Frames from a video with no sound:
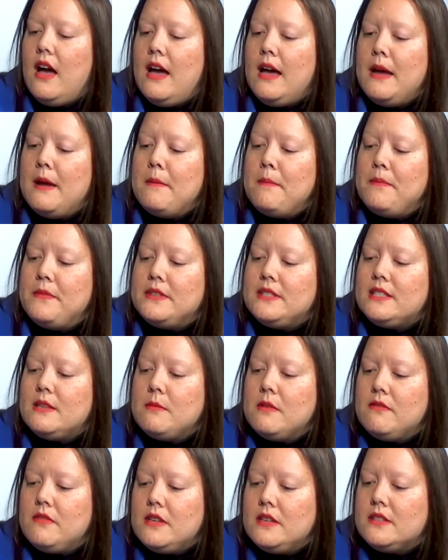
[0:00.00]
some
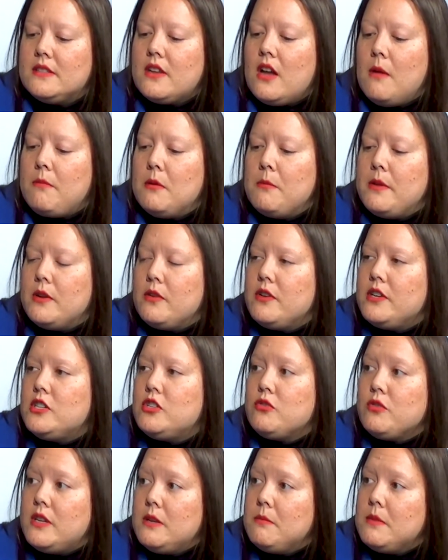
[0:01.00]
of these complementary
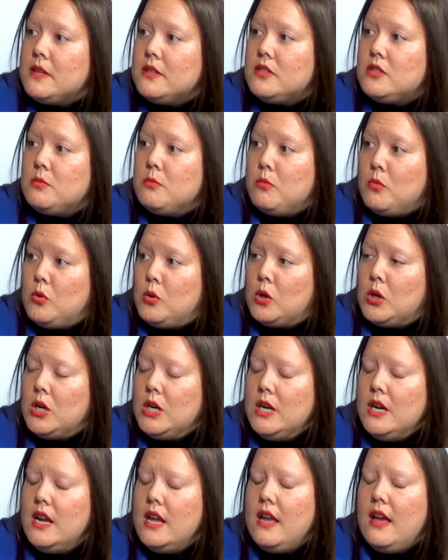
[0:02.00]
treatments
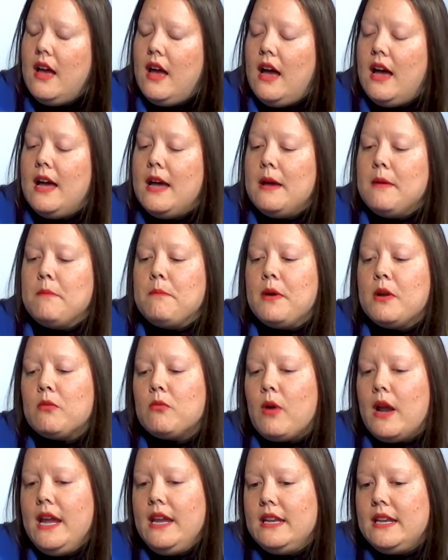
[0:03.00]
more. But
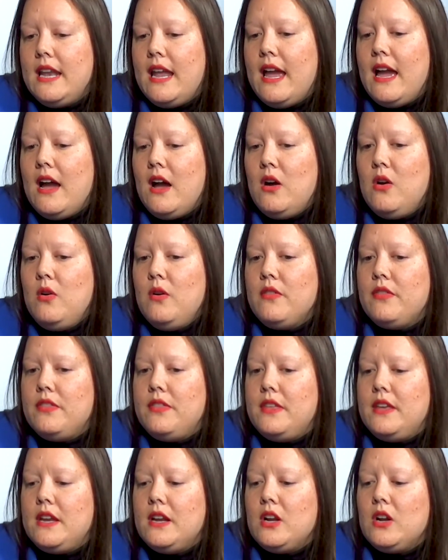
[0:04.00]
right now,
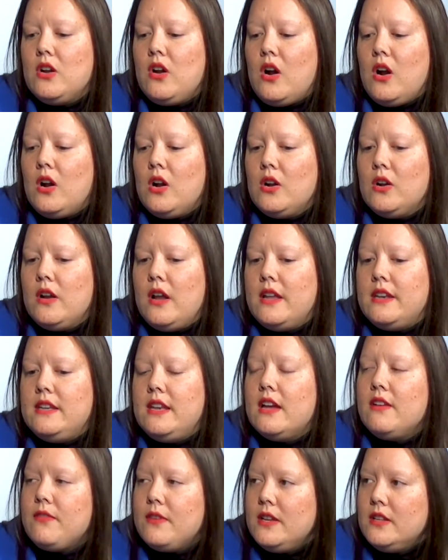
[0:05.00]
there are
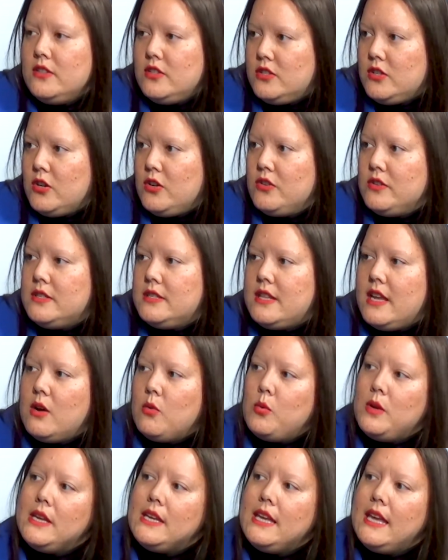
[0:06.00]
enough concerns that
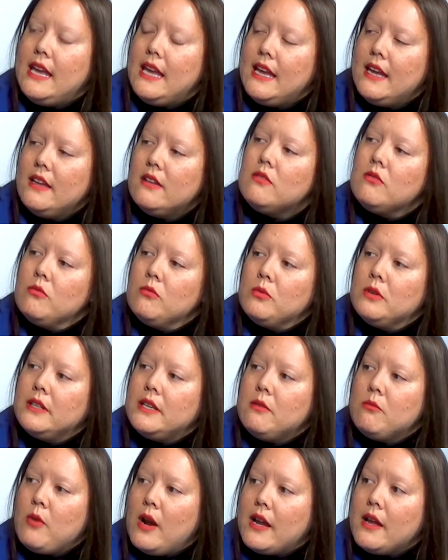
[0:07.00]
we can't really
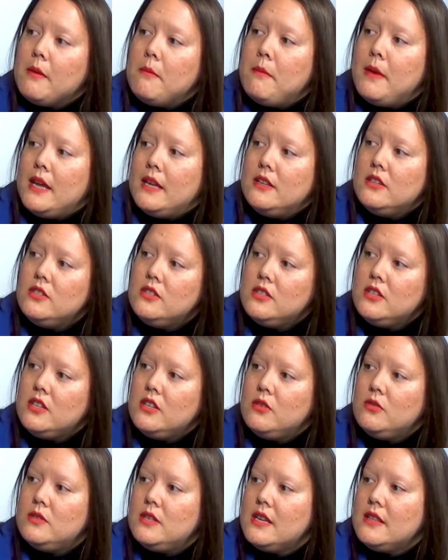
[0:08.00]
recommend
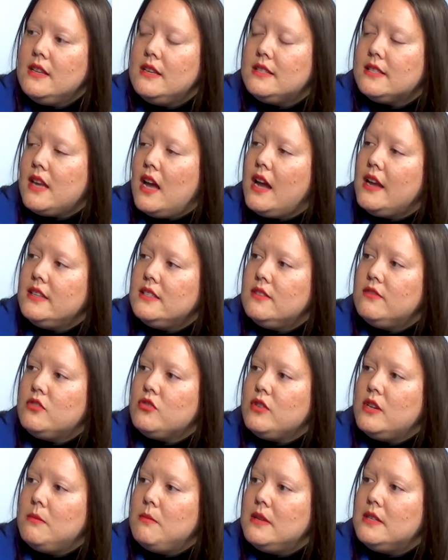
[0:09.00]
using these kinds of
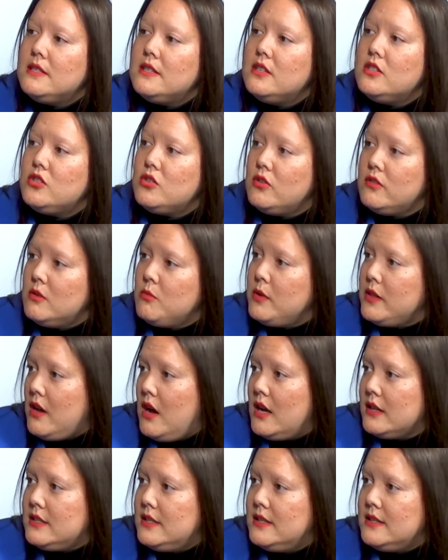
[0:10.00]
treatments in children with
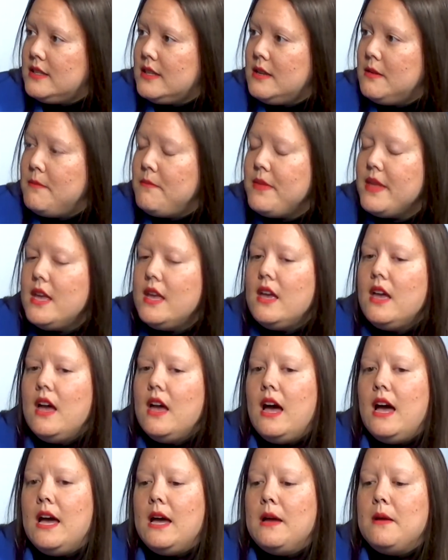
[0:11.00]
autism.
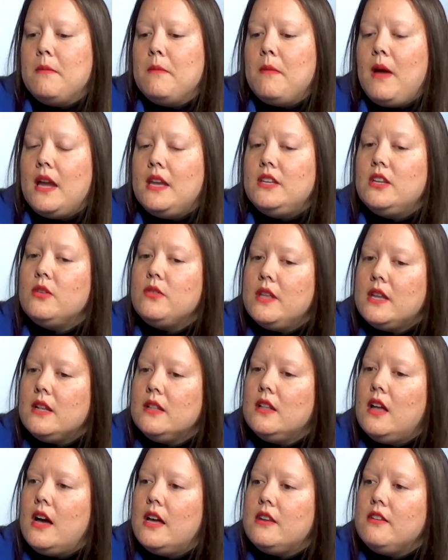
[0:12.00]
I know that a
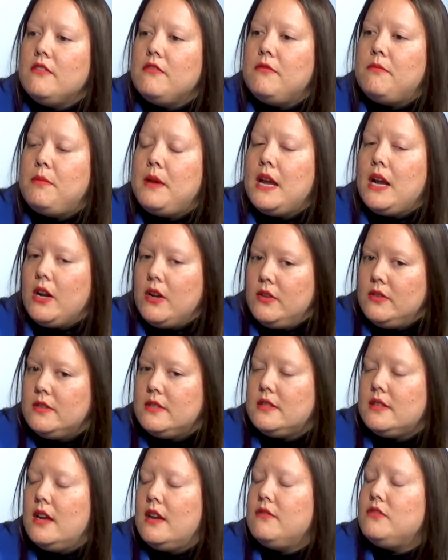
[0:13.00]
lot of
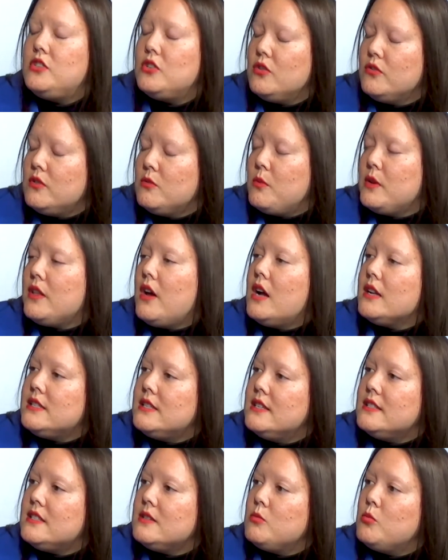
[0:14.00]
parents of children with
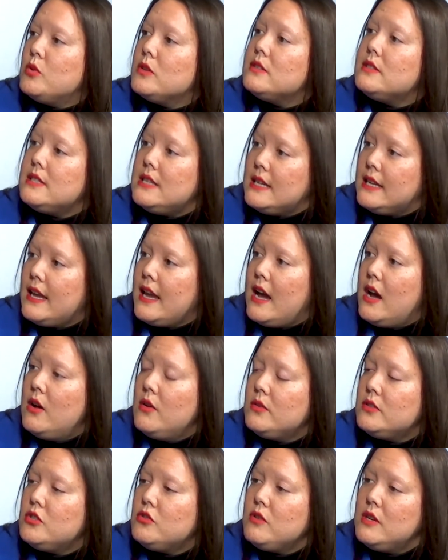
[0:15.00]
autism will seek
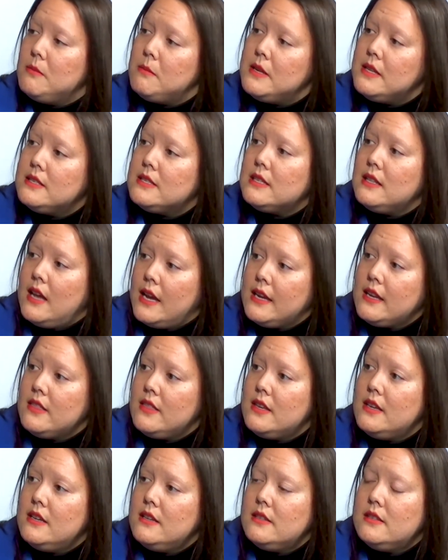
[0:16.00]
out treatments like
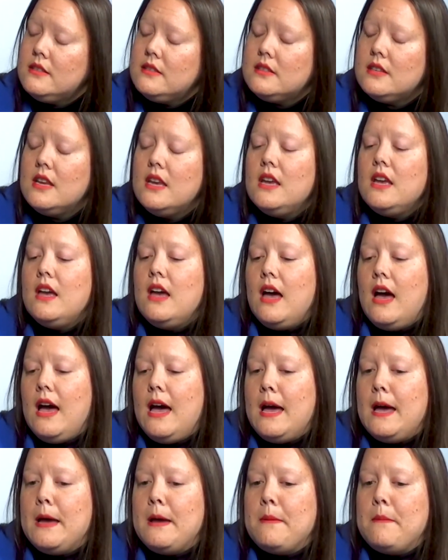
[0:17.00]
this,
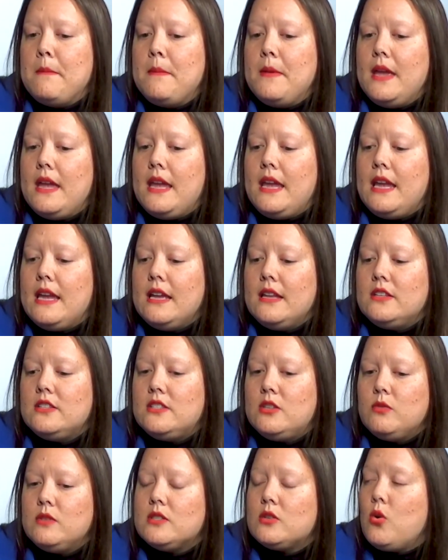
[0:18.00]
and
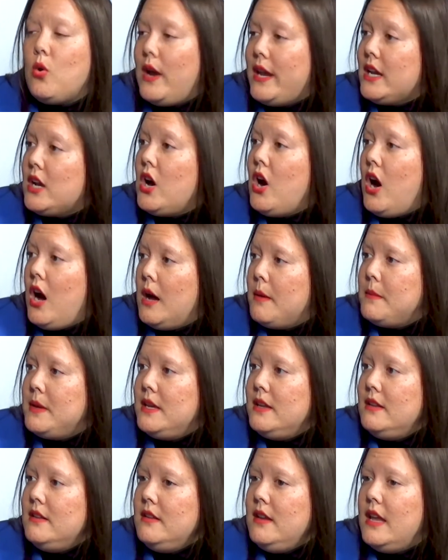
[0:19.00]
so it's quite
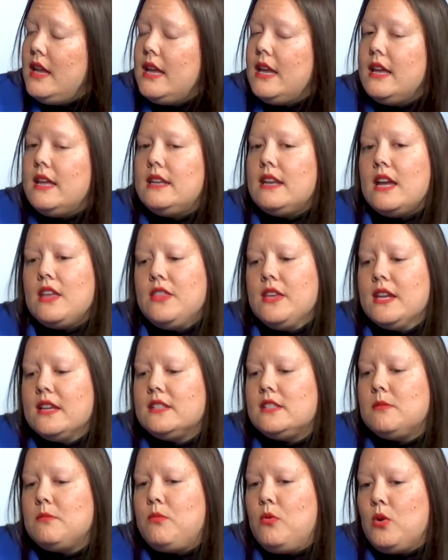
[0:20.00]
common, and I think
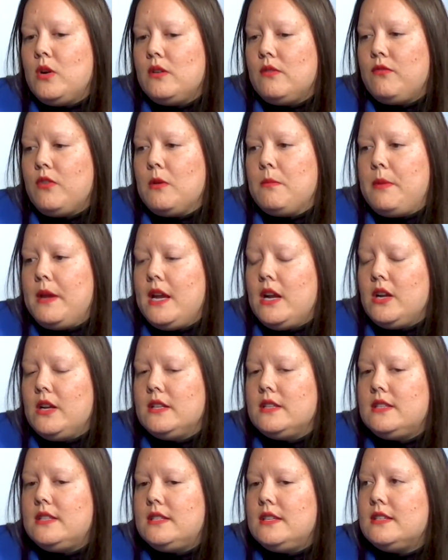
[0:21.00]
it's important for
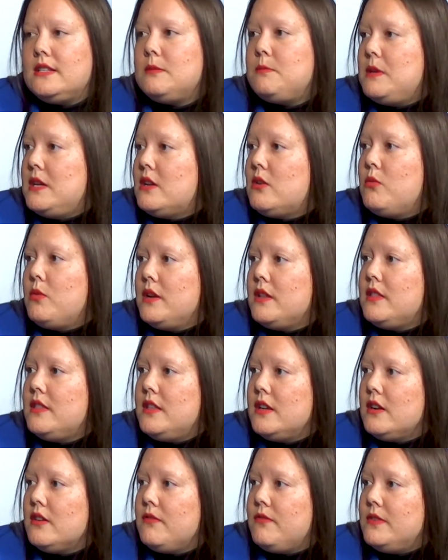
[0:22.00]
parents to speak with
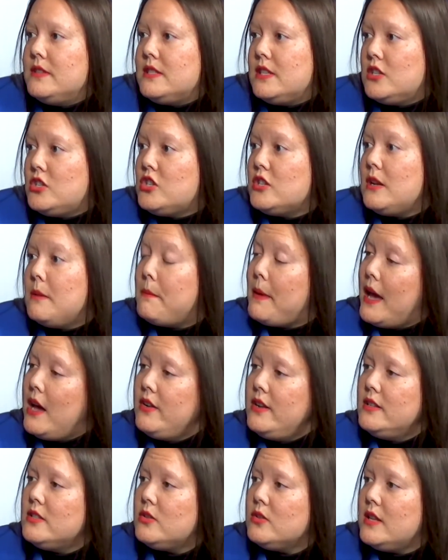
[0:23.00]
their physician about
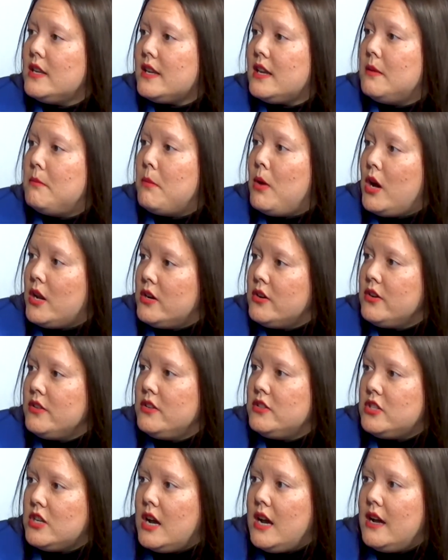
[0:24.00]
it so they can monitor the
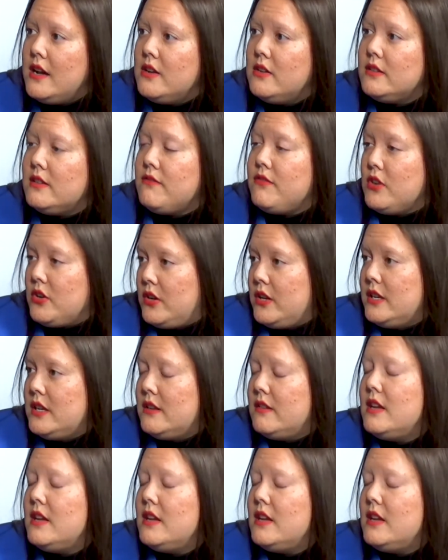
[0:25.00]
child if they're going